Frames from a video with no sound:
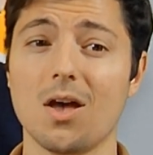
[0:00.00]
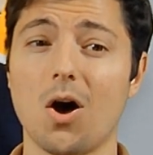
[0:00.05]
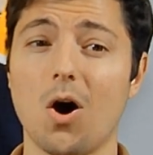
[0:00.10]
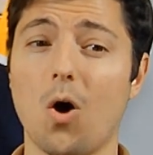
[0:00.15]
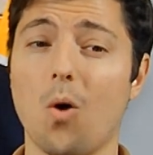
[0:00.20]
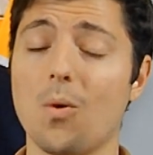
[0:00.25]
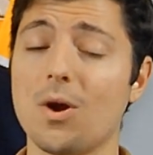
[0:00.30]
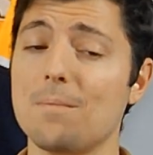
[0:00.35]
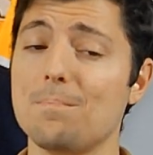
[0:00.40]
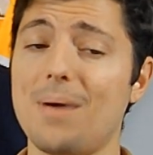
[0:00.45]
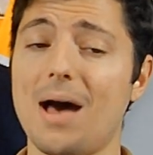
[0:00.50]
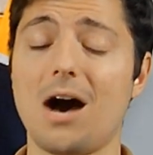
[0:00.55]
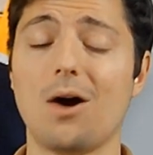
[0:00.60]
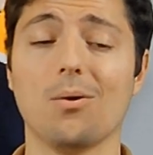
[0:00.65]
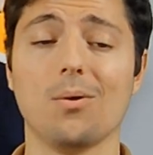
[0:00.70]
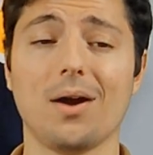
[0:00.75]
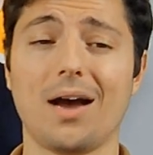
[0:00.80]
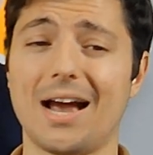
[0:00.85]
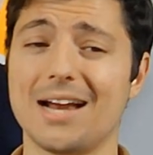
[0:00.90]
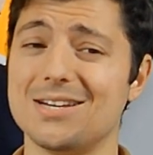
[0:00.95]
Owen
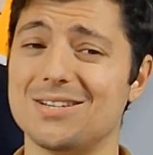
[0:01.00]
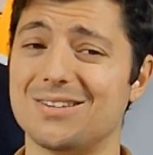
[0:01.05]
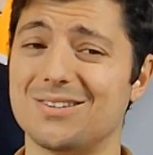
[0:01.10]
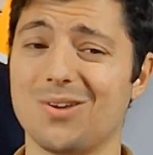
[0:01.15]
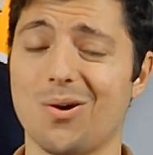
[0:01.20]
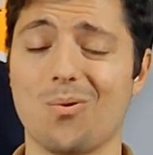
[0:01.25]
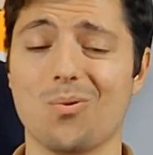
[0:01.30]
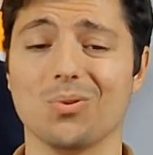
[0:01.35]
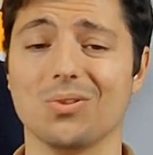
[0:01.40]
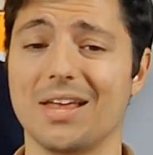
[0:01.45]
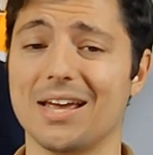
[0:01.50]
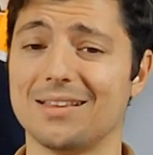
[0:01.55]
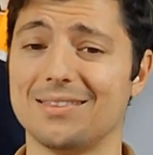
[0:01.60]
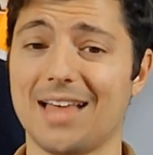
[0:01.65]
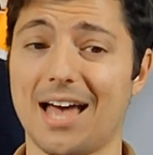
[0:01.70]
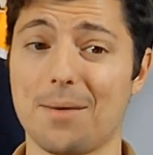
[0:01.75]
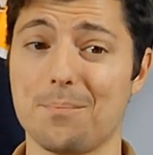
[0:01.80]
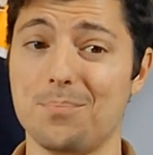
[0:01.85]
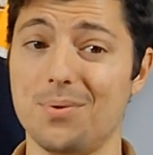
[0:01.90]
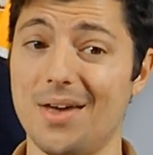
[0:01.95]
Power, I don't like
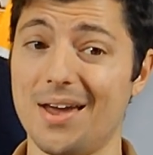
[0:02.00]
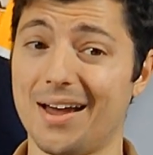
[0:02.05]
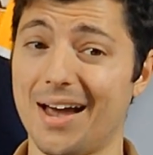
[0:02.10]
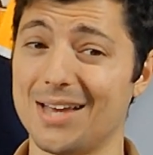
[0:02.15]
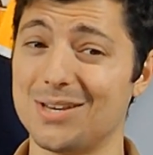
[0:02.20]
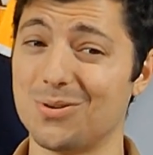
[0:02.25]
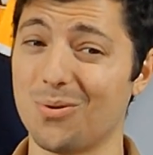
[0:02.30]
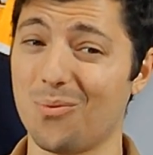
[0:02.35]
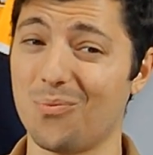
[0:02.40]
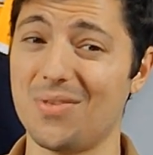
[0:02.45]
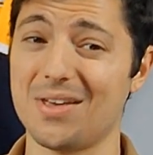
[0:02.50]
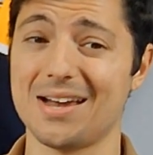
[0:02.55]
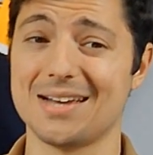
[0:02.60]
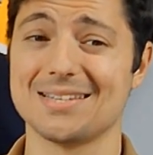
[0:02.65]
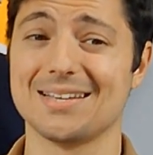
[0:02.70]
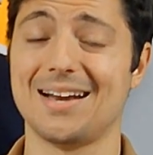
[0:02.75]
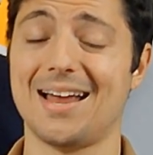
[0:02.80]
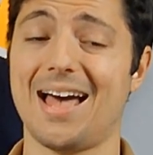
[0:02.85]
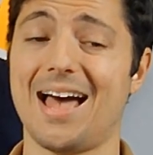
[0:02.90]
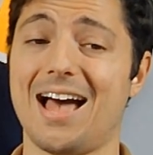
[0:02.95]
that pick. I don't think he's
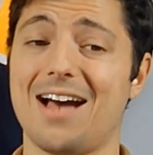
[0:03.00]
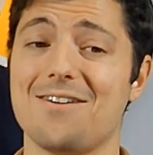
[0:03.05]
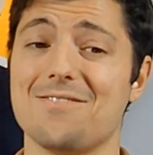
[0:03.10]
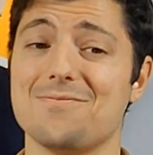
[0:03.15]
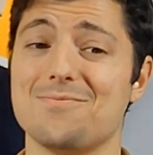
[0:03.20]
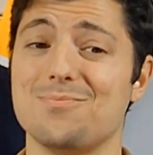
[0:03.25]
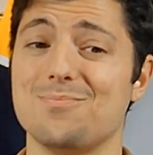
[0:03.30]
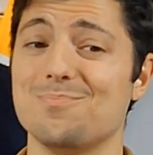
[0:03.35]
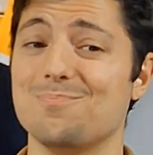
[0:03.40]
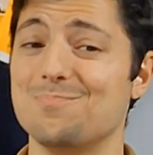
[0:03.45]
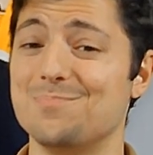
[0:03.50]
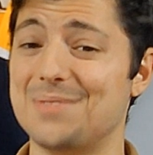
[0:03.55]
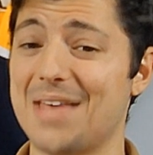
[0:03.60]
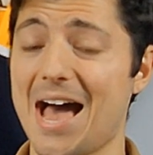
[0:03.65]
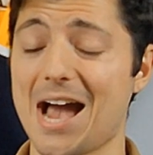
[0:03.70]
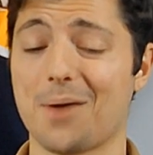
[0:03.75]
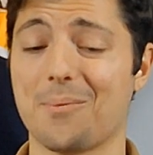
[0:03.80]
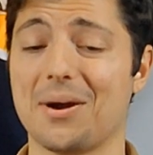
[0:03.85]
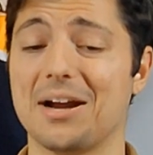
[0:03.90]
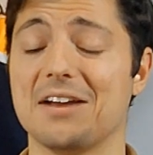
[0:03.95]
going to have
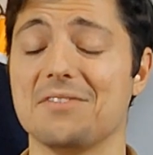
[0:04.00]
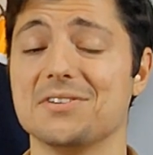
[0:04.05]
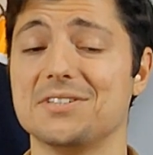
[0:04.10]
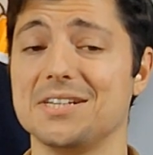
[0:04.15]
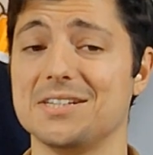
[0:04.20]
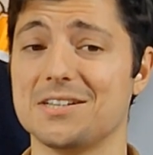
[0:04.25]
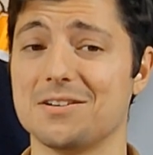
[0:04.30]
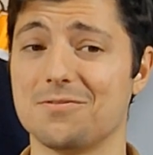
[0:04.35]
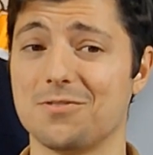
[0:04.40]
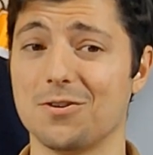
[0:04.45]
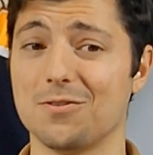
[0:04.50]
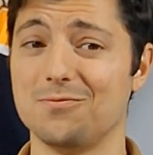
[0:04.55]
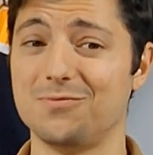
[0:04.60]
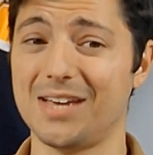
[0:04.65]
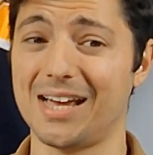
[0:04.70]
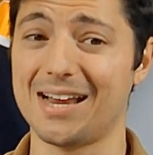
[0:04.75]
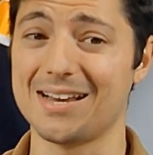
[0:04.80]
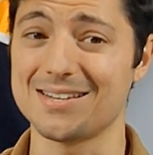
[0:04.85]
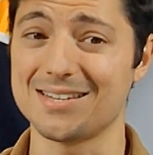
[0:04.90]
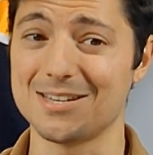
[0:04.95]
that great of a season for
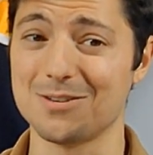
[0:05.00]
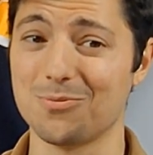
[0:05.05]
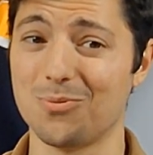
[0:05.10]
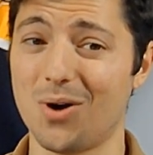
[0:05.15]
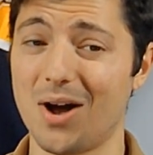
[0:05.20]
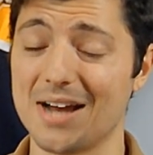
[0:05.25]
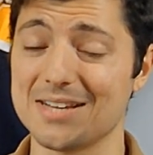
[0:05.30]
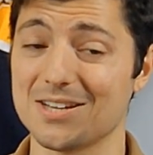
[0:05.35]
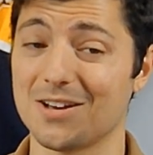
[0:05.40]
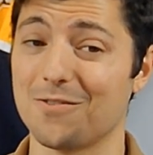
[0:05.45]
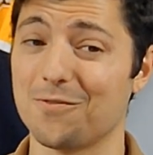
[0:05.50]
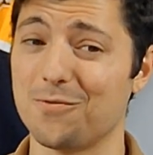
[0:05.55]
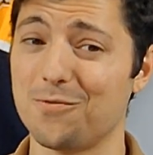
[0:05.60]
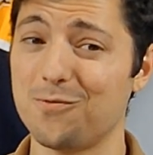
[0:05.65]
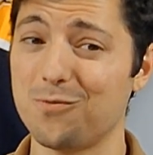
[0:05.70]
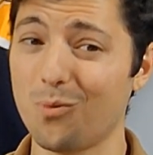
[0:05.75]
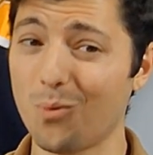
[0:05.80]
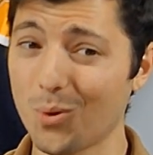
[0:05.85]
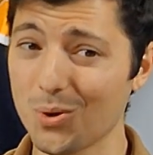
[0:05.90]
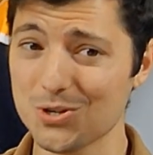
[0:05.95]
fantasy-wise,
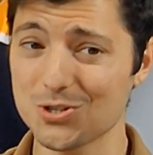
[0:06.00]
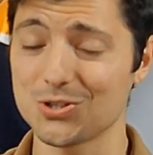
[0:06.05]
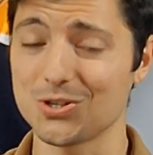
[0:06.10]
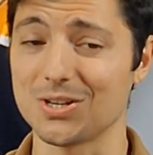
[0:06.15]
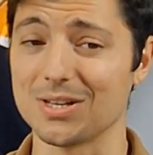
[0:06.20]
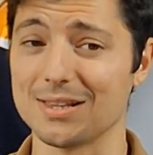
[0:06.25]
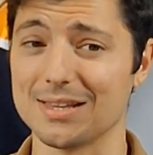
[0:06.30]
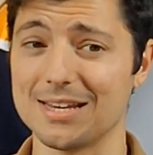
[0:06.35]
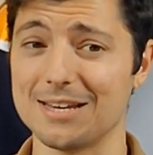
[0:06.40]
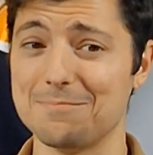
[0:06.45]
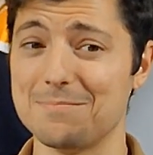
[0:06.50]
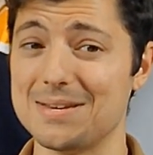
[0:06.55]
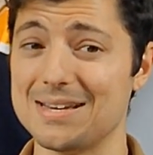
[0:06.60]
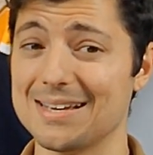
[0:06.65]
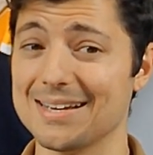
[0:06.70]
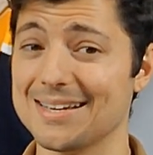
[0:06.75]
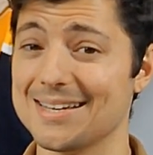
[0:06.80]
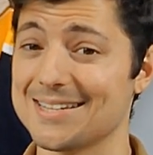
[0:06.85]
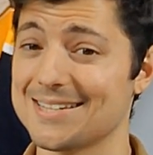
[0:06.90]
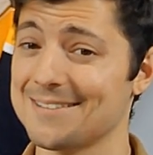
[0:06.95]
unfortunately,
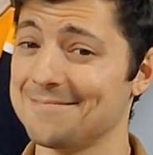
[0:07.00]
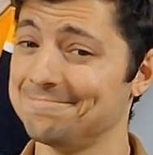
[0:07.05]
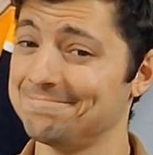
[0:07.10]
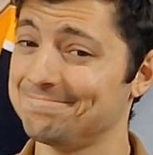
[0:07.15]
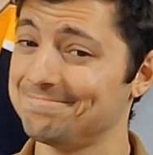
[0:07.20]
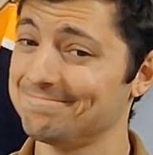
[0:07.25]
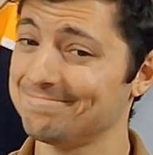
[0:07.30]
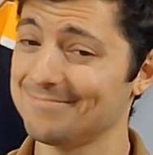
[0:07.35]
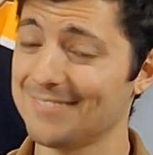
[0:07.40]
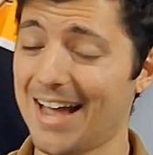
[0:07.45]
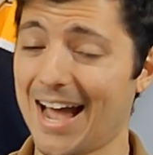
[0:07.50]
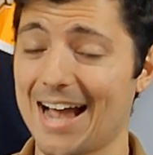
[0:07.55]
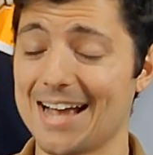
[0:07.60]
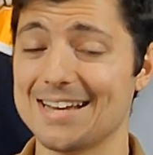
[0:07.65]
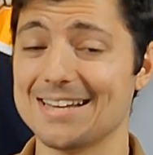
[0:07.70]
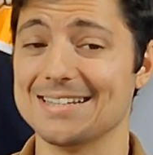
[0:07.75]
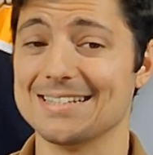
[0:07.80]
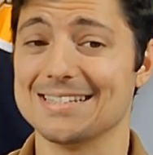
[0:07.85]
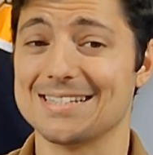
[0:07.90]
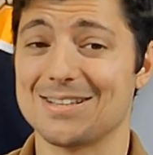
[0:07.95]
because
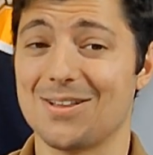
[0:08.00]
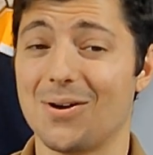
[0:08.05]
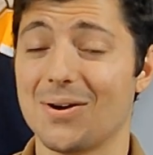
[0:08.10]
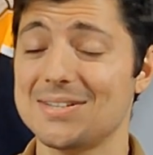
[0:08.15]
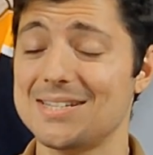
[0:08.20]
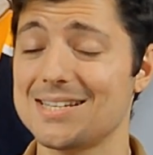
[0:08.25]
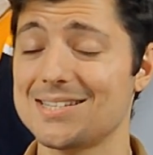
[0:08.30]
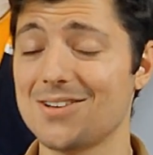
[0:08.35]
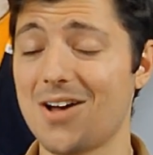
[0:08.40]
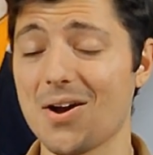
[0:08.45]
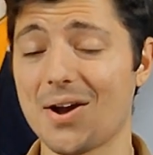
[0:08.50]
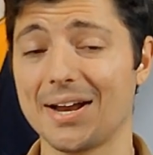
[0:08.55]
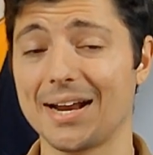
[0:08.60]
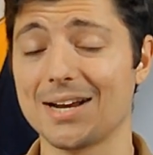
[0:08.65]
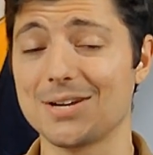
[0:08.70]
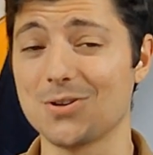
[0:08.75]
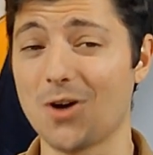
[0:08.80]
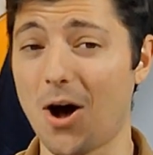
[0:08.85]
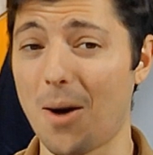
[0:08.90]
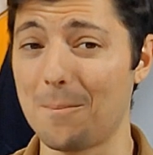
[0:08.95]
as long as he's not
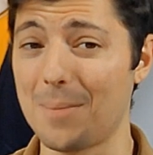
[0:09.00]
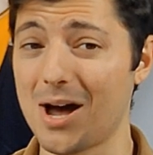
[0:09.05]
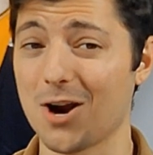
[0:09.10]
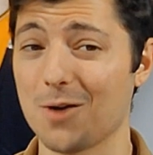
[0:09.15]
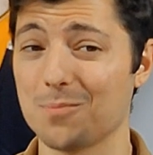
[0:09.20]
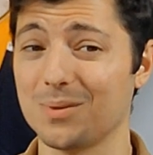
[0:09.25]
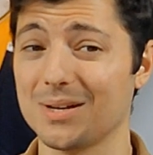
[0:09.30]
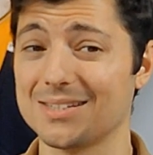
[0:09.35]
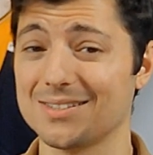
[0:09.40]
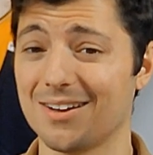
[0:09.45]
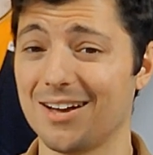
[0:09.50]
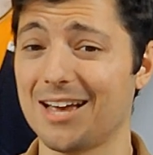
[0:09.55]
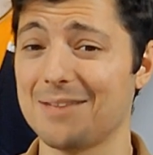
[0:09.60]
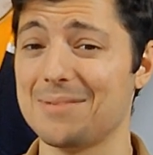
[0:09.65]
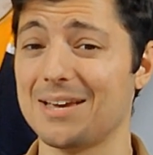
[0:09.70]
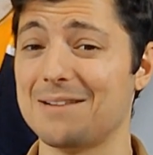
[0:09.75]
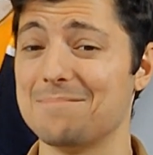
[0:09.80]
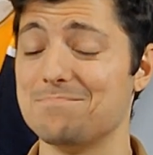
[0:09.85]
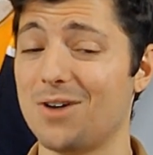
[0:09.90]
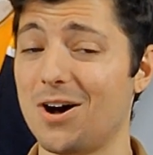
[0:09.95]
getting top power play time
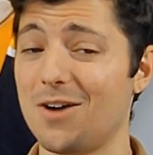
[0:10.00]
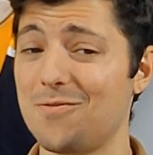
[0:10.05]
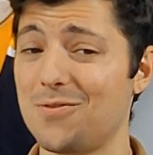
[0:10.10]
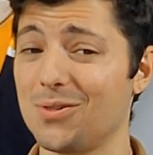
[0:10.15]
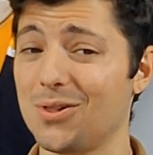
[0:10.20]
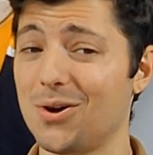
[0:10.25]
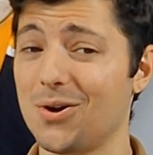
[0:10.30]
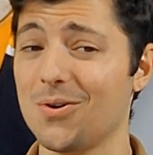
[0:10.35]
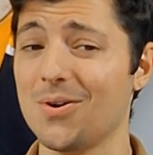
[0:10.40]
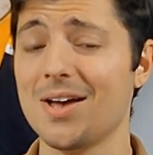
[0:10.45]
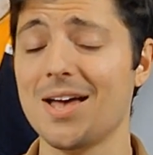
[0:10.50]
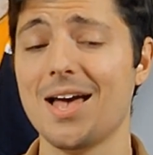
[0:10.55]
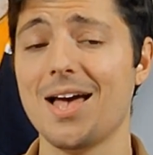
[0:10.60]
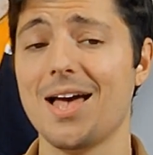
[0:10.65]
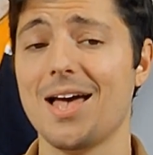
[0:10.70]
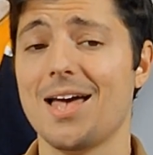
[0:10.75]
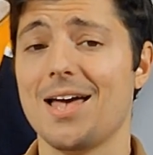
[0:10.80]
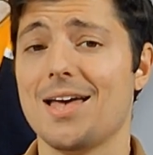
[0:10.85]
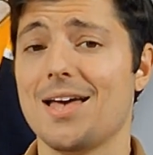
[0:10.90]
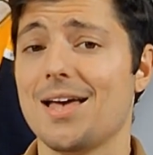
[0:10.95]
in Buffalo,
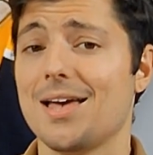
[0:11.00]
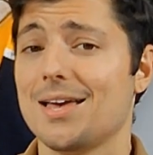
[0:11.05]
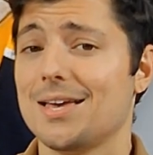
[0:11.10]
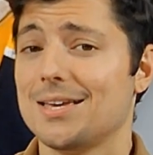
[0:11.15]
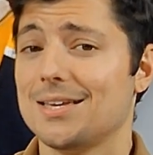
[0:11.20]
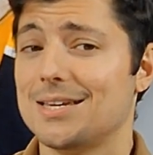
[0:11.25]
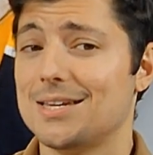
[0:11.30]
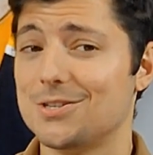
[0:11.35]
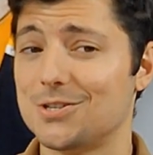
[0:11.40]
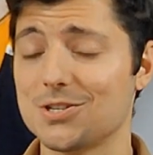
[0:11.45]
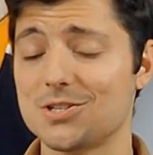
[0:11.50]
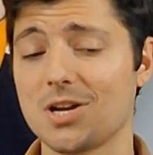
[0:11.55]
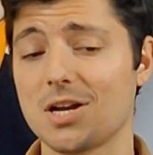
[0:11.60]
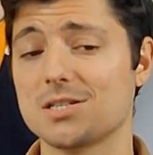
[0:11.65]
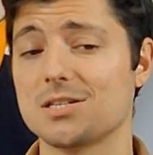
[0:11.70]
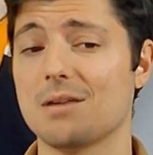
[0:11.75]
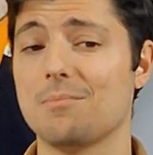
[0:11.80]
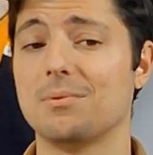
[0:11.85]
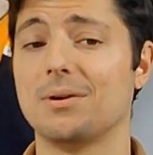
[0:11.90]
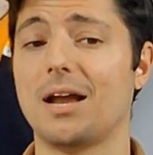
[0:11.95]
he's just not
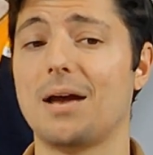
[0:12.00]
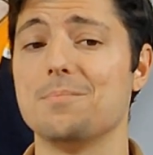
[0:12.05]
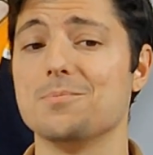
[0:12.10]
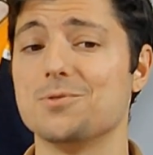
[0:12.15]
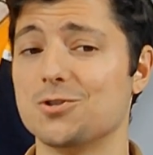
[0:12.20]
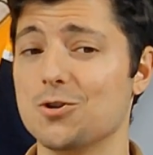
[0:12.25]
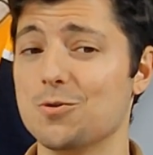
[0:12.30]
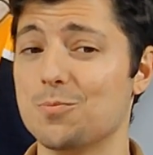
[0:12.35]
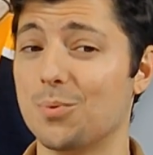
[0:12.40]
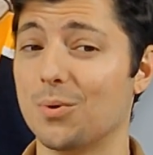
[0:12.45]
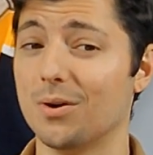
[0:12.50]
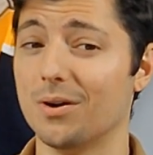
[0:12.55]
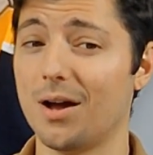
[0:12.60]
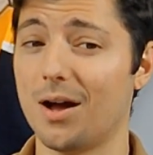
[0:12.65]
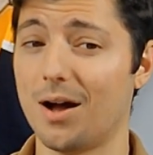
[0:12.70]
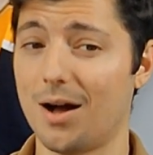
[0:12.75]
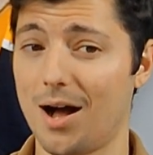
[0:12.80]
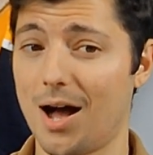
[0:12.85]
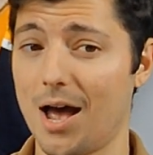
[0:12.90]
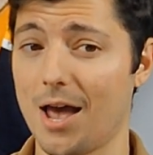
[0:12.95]
someone I'm super
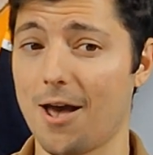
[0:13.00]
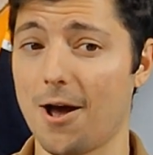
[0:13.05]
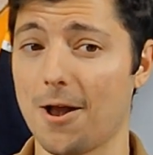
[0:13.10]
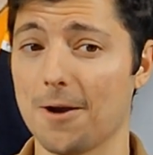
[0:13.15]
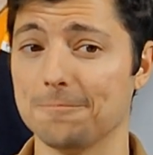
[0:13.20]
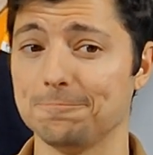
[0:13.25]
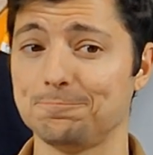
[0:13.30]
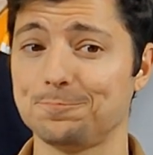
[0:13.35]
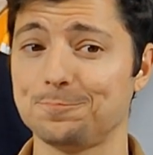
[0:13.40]
high on.